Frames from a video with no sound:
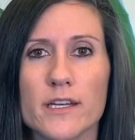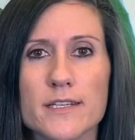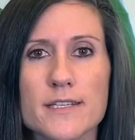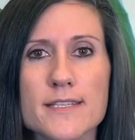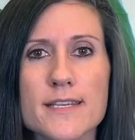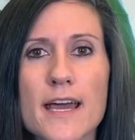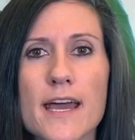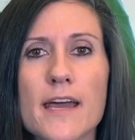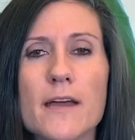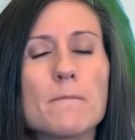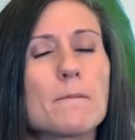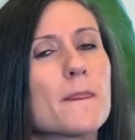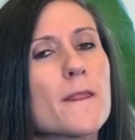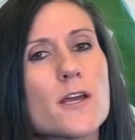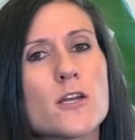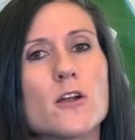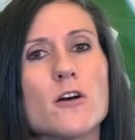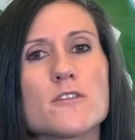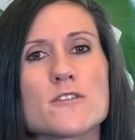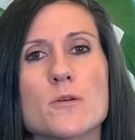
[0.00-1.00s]
it say? You
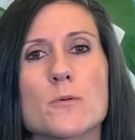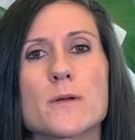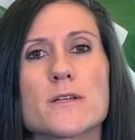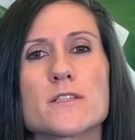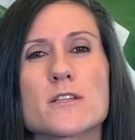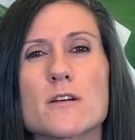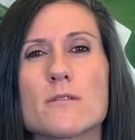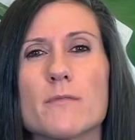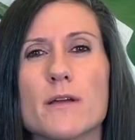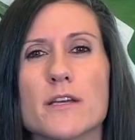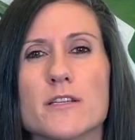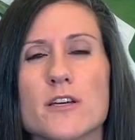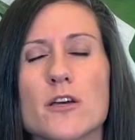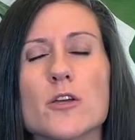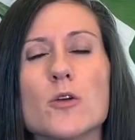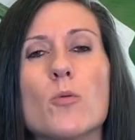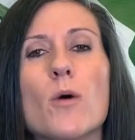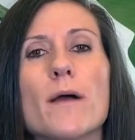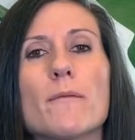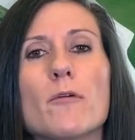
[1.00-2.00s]
can also insert, may I
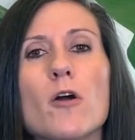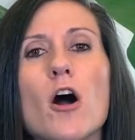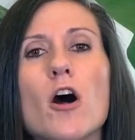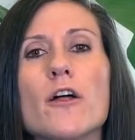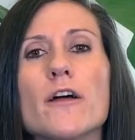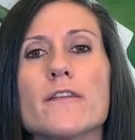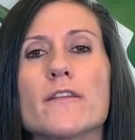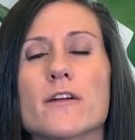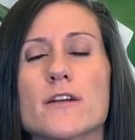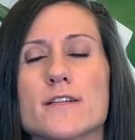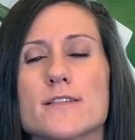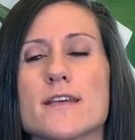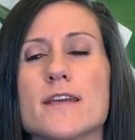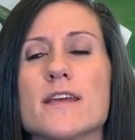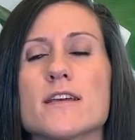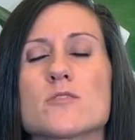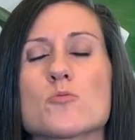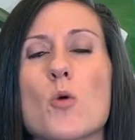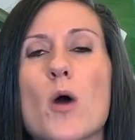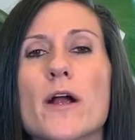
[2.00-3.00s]
tell you why I'm calling? They're going to say,
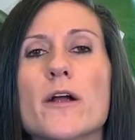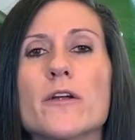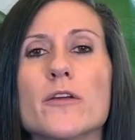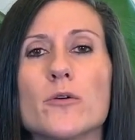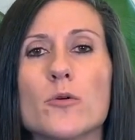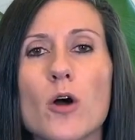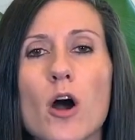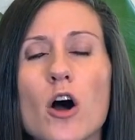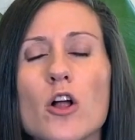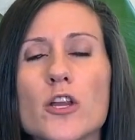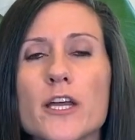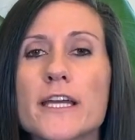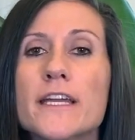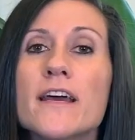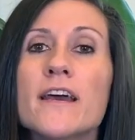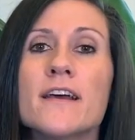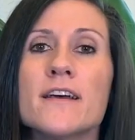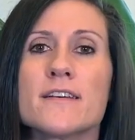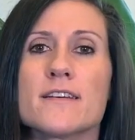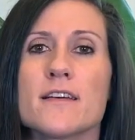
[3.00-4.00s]
yes, why are you calling?
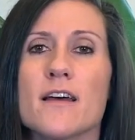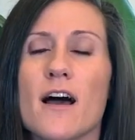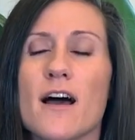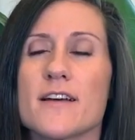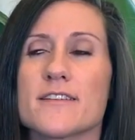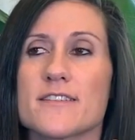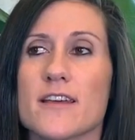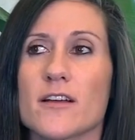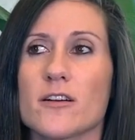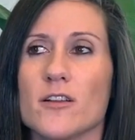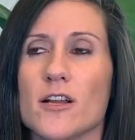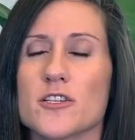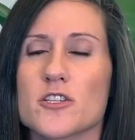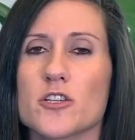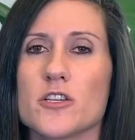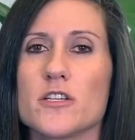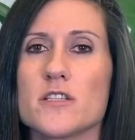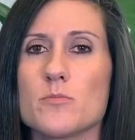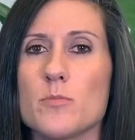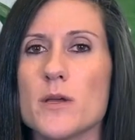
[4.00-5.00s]
Uh,
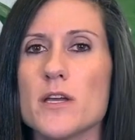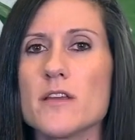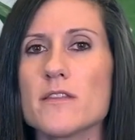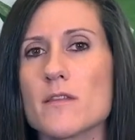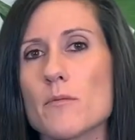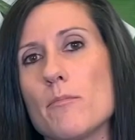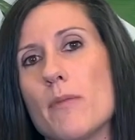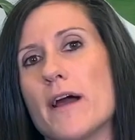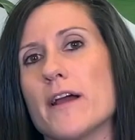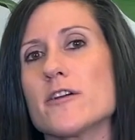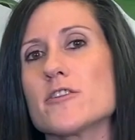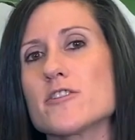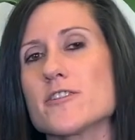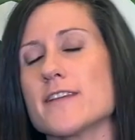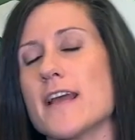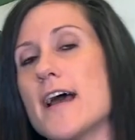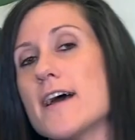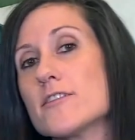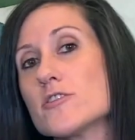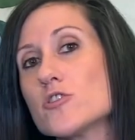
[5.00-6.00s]
psychologically speaking, the buyer
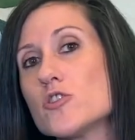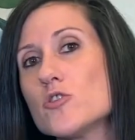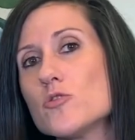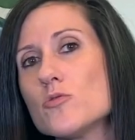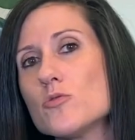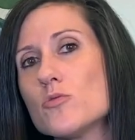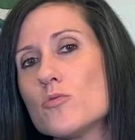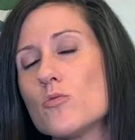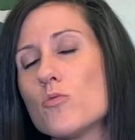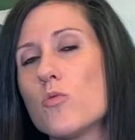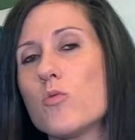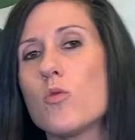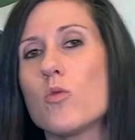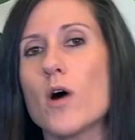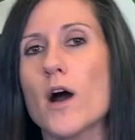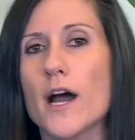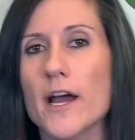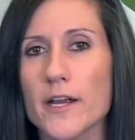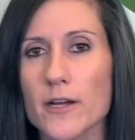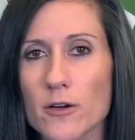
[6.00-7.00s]
just asked you
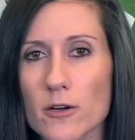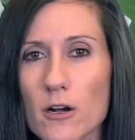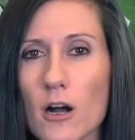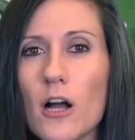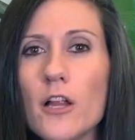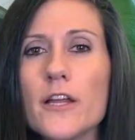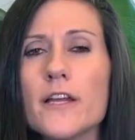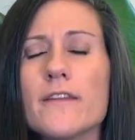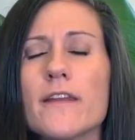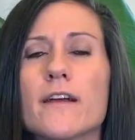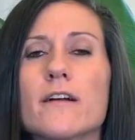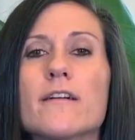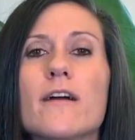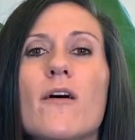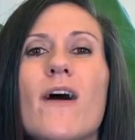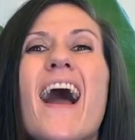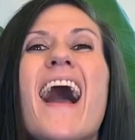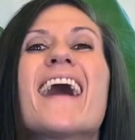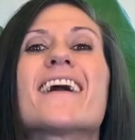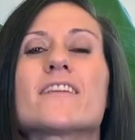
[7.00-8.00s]
why you're calling. They are
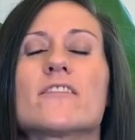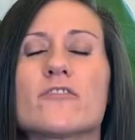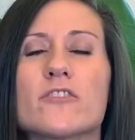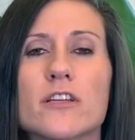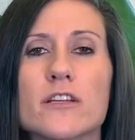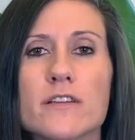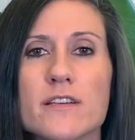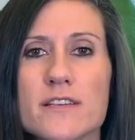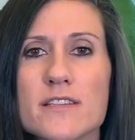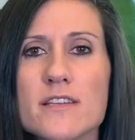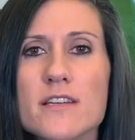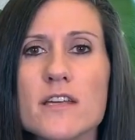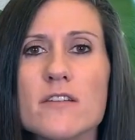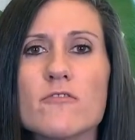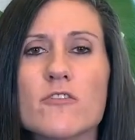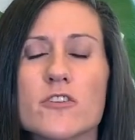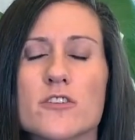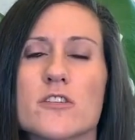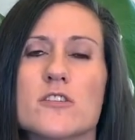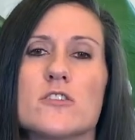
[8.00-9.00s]
now actively
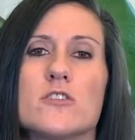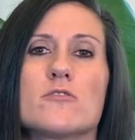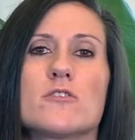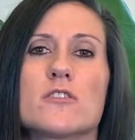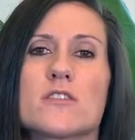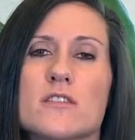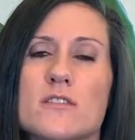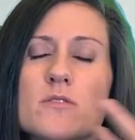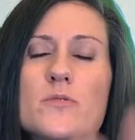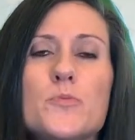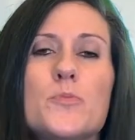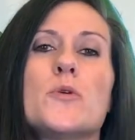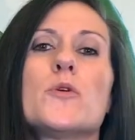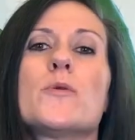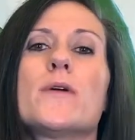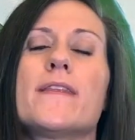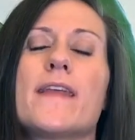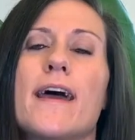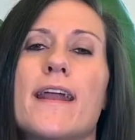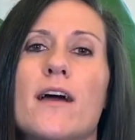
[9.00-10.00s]
listening versus you just
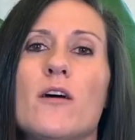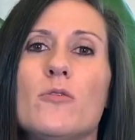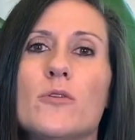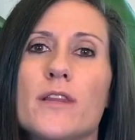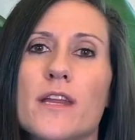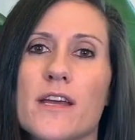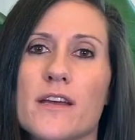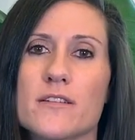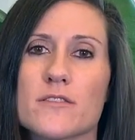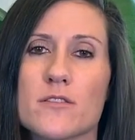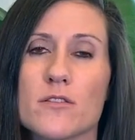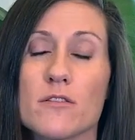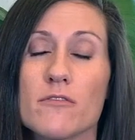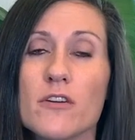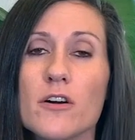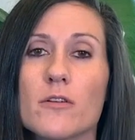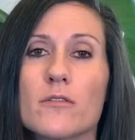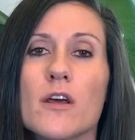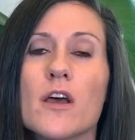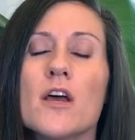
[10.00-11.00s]
spewing that out when they answer the
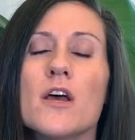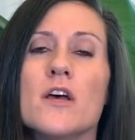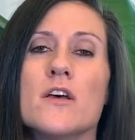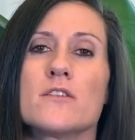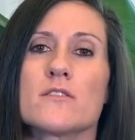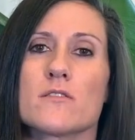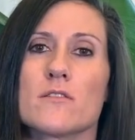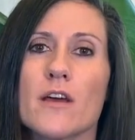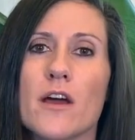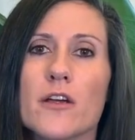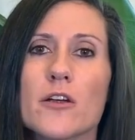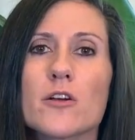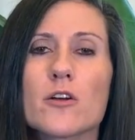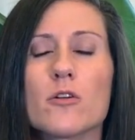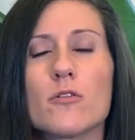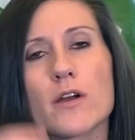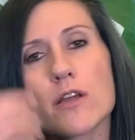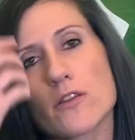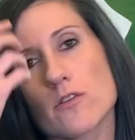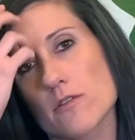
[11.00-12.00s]
phone. So now you're
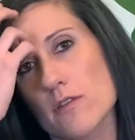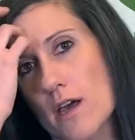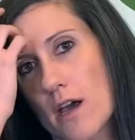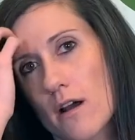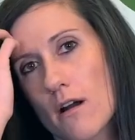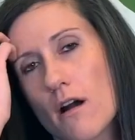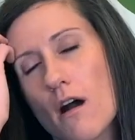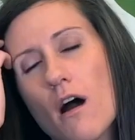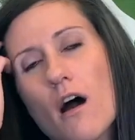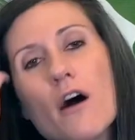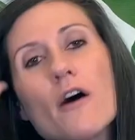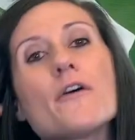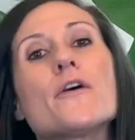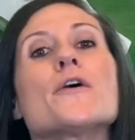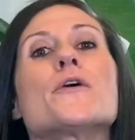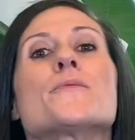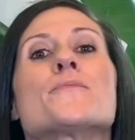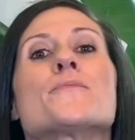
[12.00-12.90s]
going through that call.